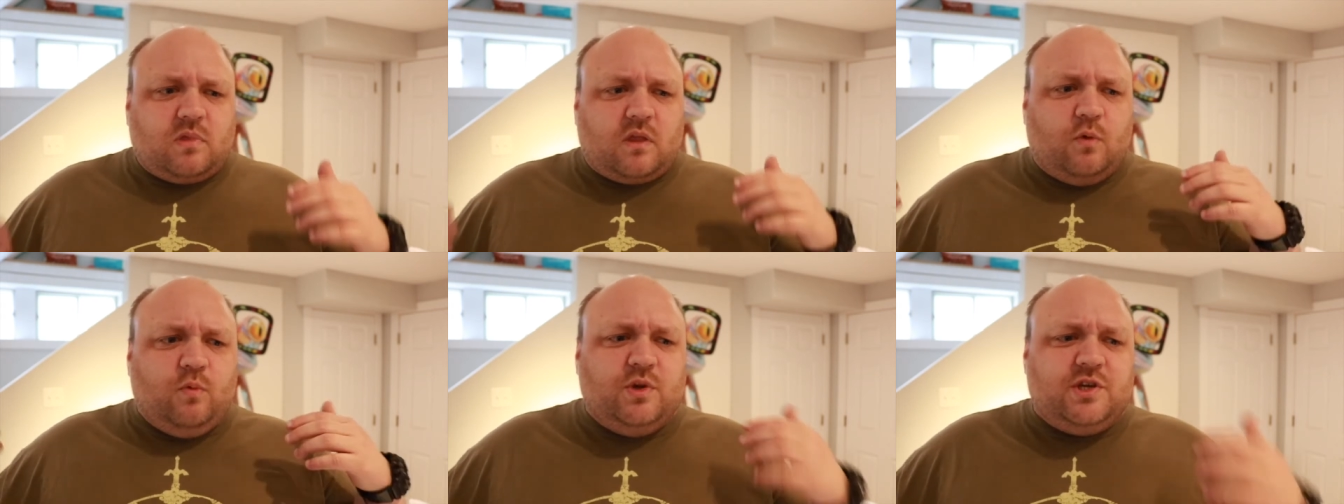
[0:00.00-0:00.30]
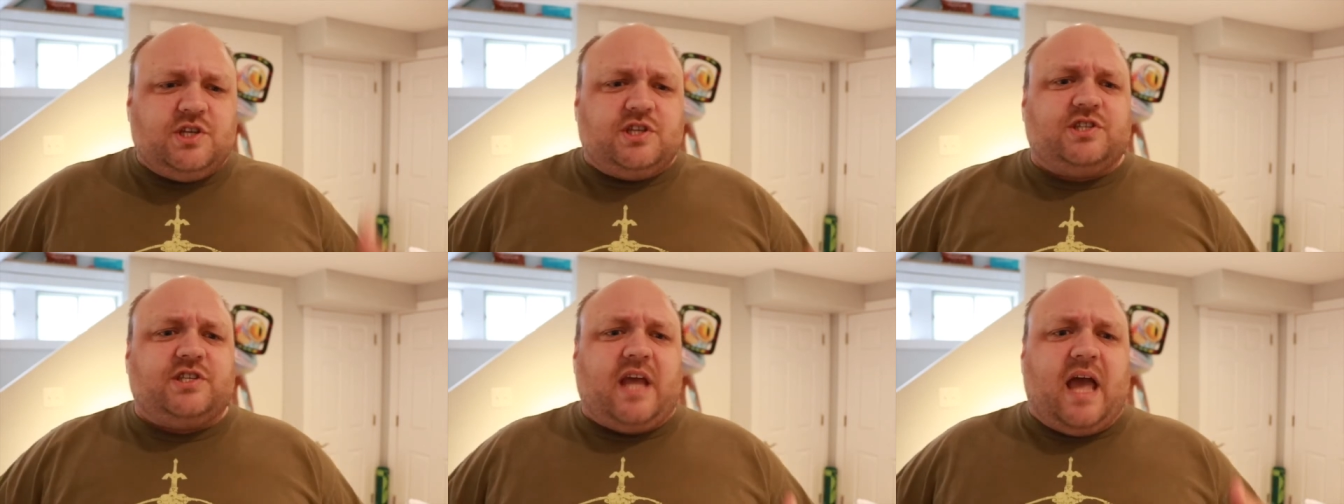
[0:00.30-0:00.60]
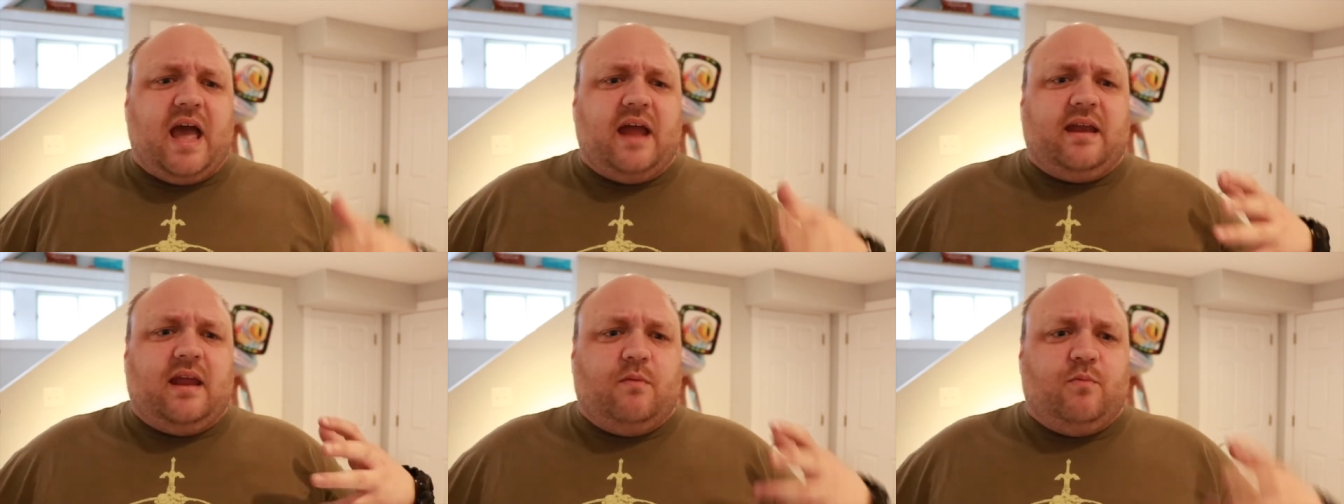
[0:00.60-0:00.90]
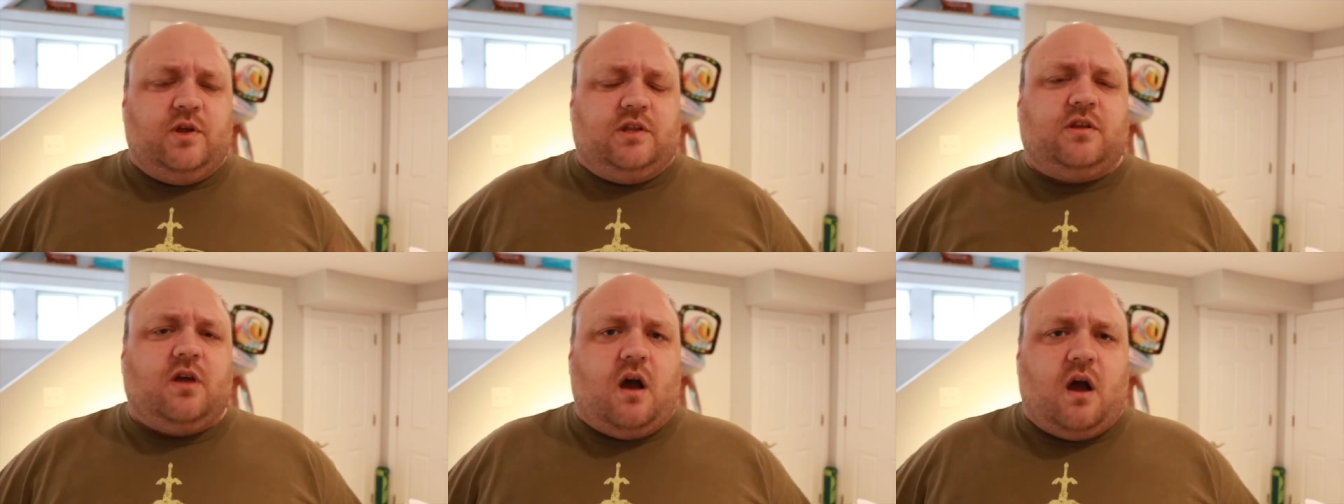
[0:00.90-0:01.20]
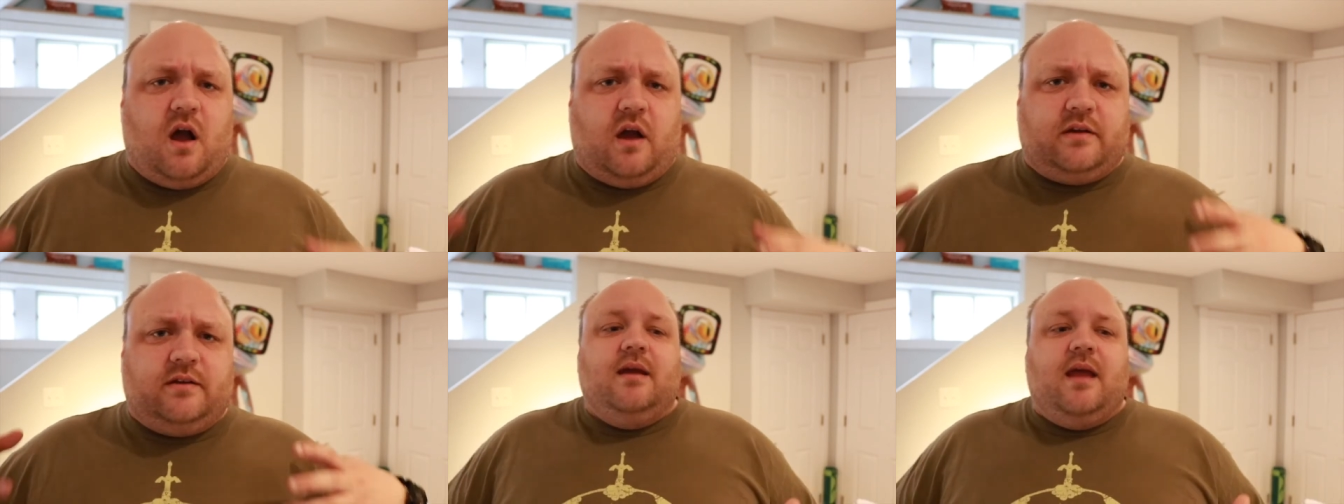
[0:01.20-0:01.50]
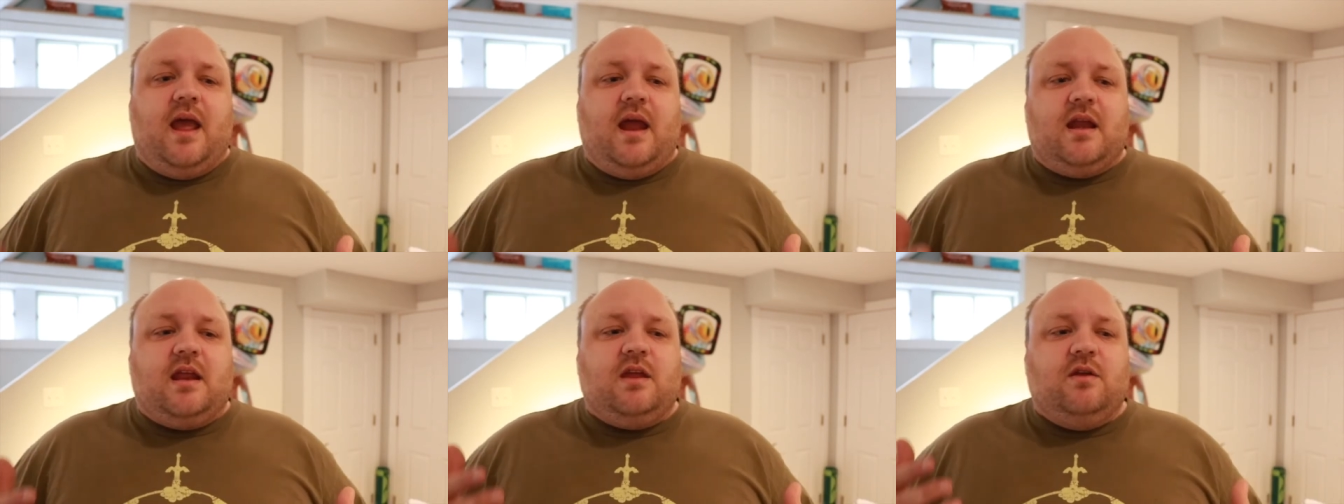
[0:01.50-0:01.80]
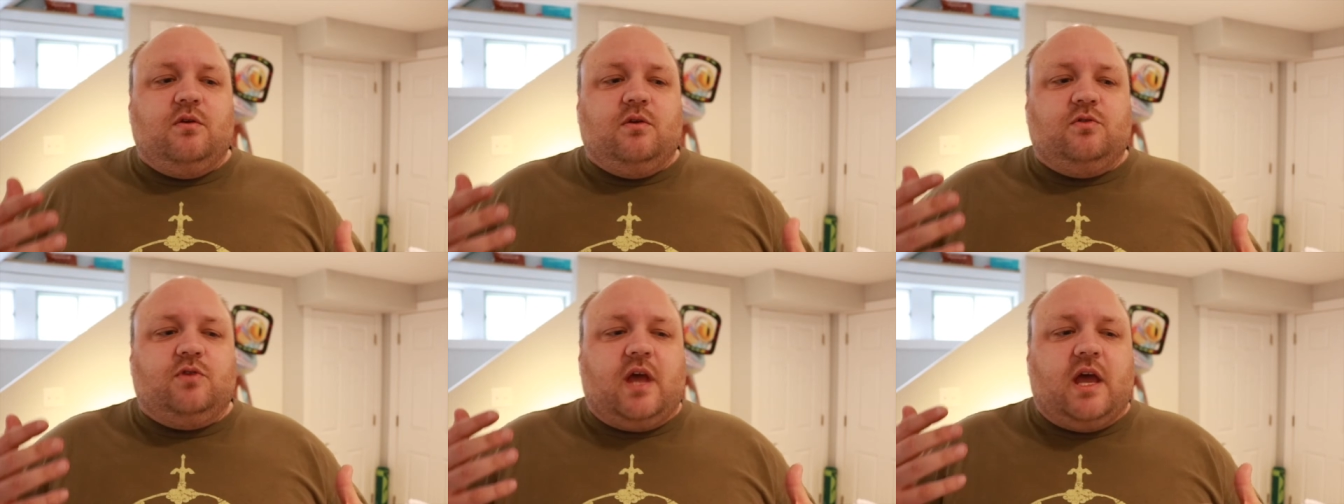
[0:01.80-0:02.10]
We just sat and we talked, and he